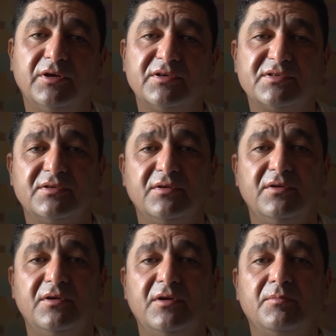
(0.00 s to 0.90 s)
as
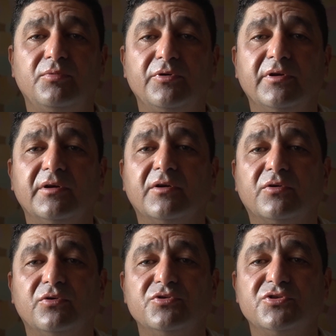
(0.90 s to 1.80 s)
putting a
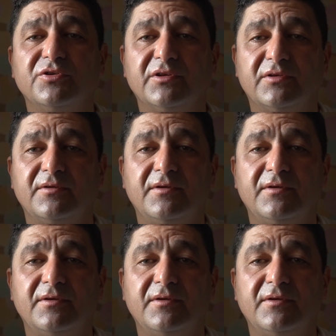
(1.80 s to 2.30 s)
curse on it.